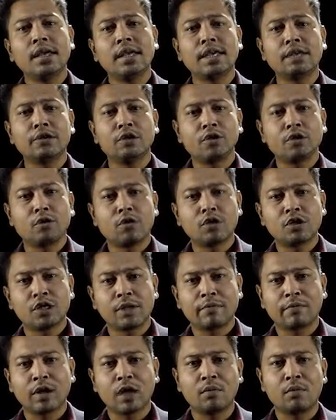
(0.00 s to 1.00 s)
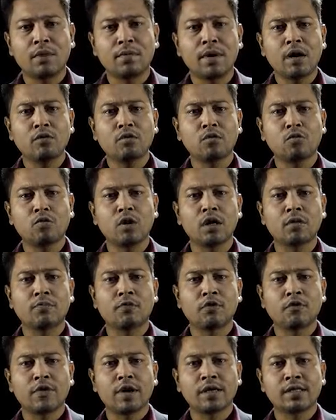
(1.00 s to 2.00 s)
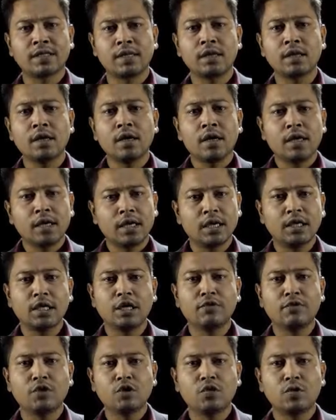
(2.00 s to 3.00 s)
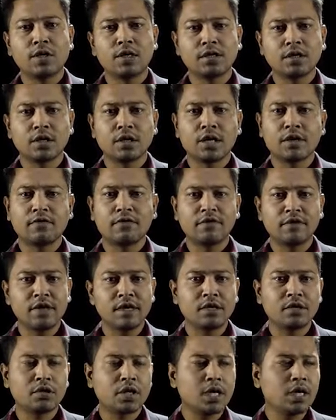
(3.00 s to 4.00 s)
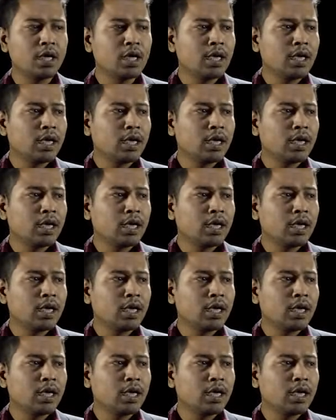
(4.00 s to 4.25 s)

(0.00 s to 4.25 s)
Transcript: ideologues have come about who are professing individuation and free trade,